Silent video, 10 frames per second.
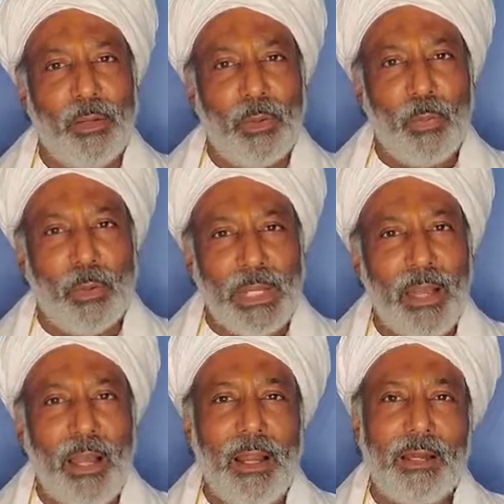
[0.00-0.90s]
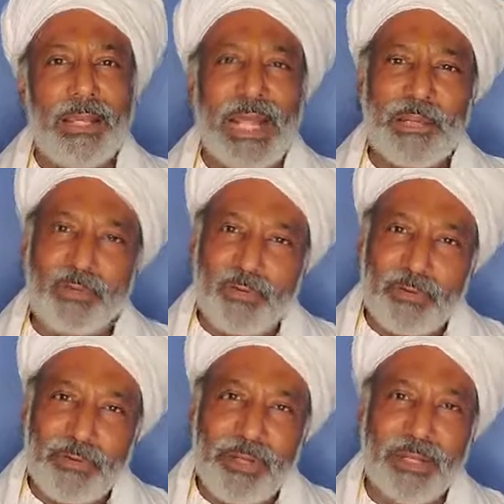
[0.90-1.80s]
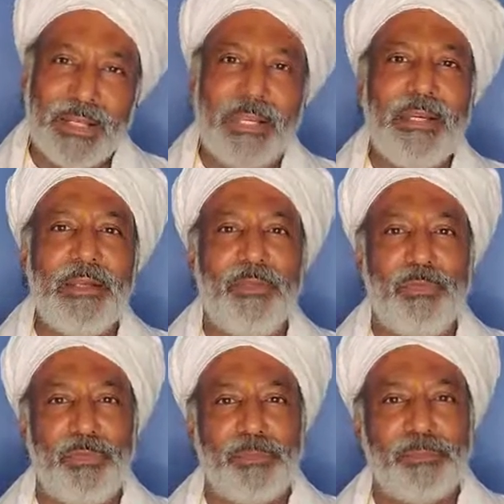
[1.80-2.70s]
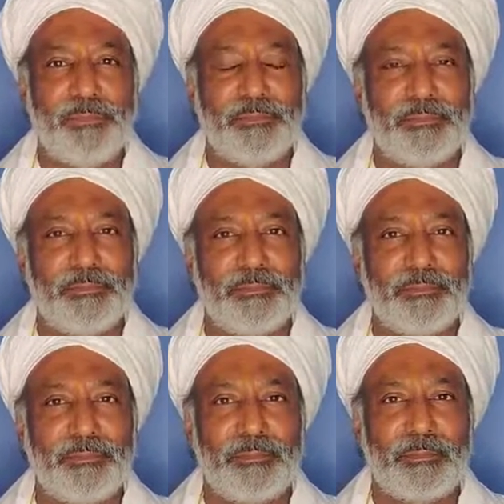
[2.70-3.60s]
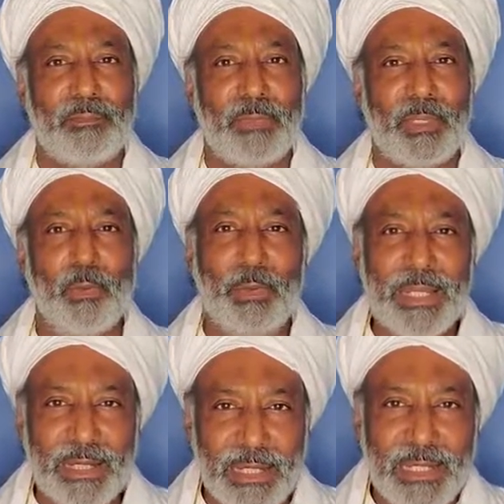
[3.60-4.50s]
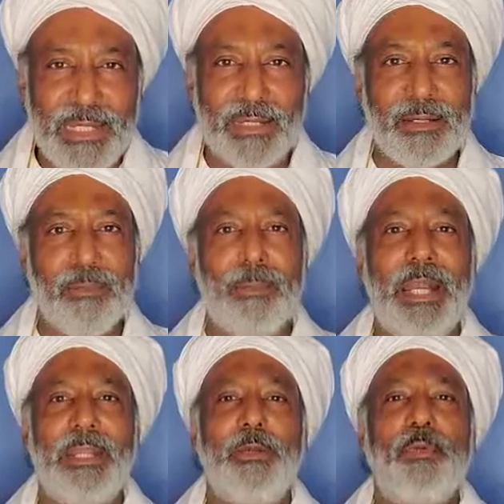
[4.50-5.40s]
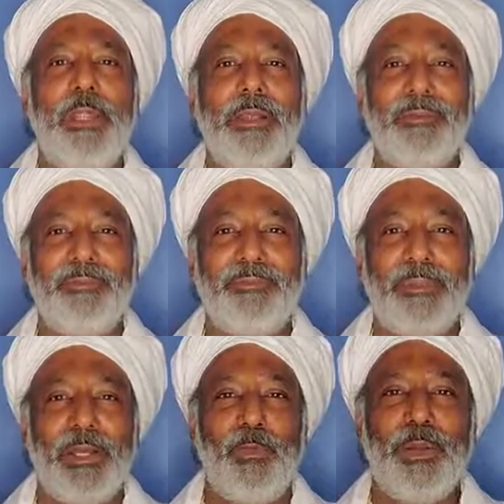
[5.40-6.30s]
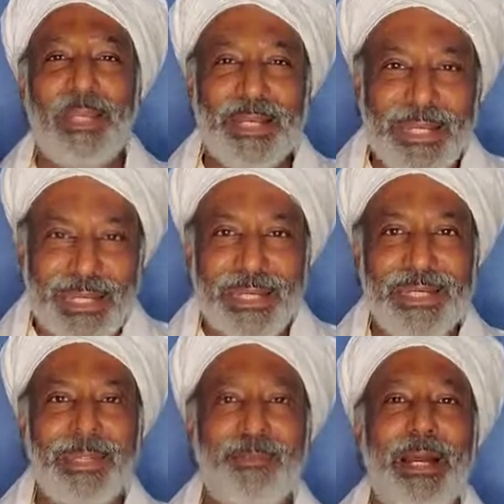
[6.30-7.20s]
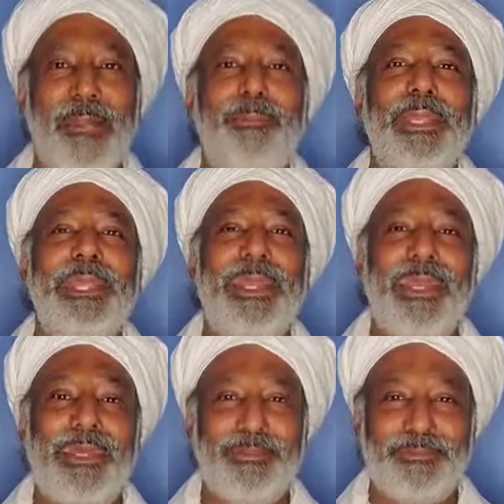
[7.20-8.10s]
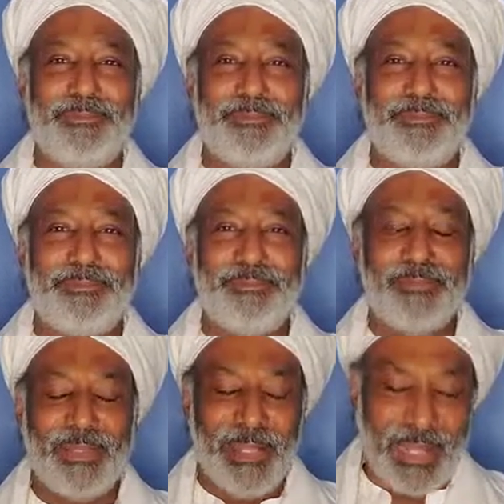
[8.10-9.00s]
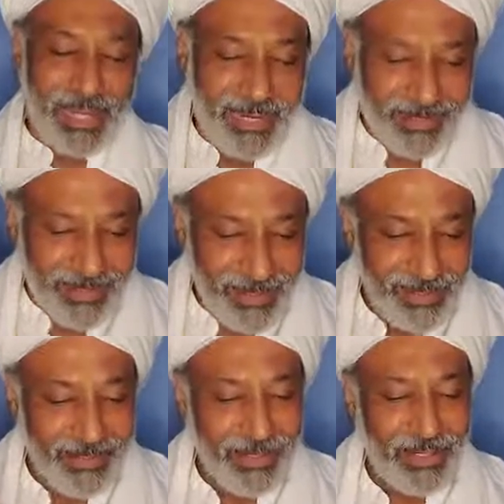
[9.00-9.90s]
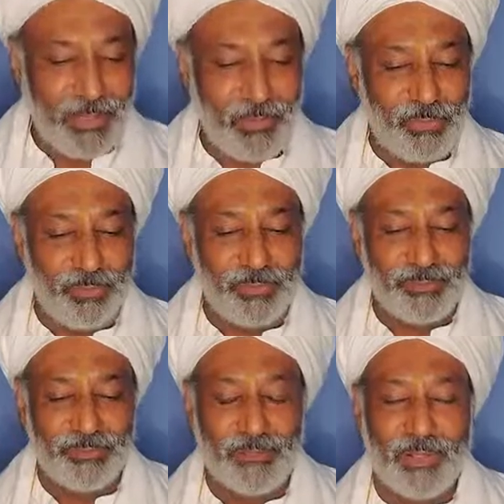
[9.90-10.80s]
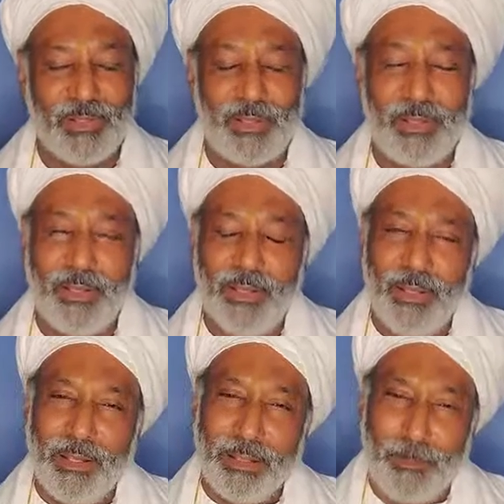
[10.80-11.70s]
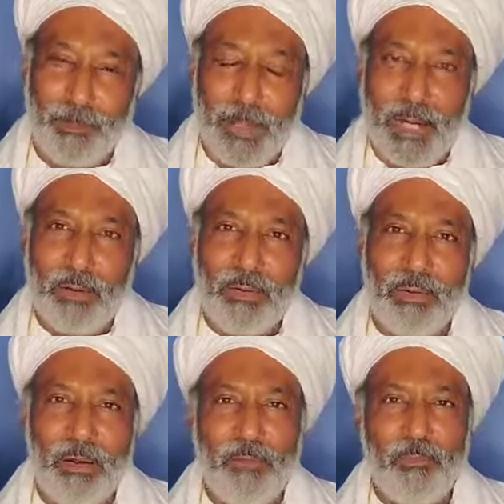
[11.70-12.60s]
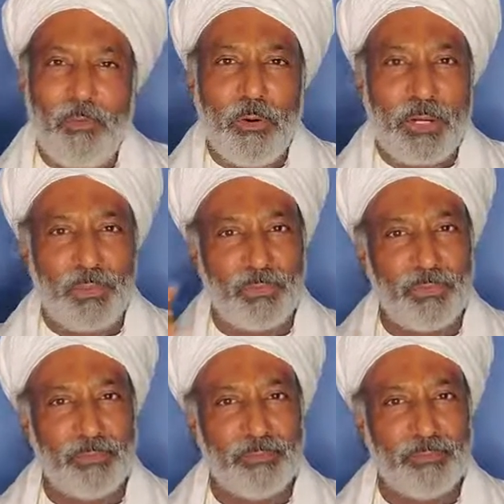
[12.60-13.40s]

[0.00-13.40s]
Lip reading: We are natural leaders. We lead by doing. We lead by being. And then is the power of focus